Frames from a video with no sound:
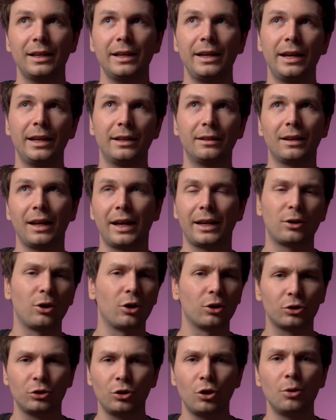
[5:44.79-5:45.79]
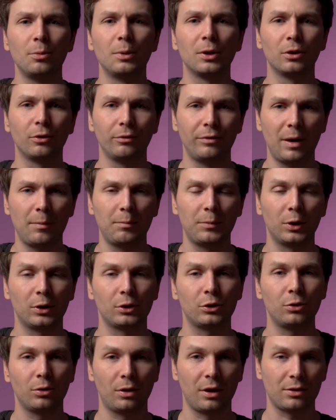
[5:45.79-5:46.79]
in like October, November
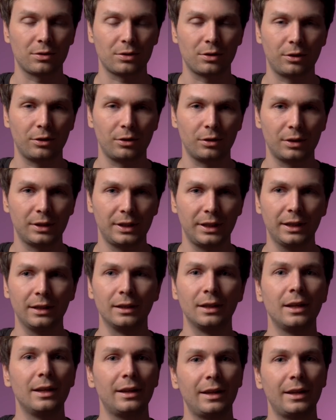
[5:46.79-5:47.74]
2013.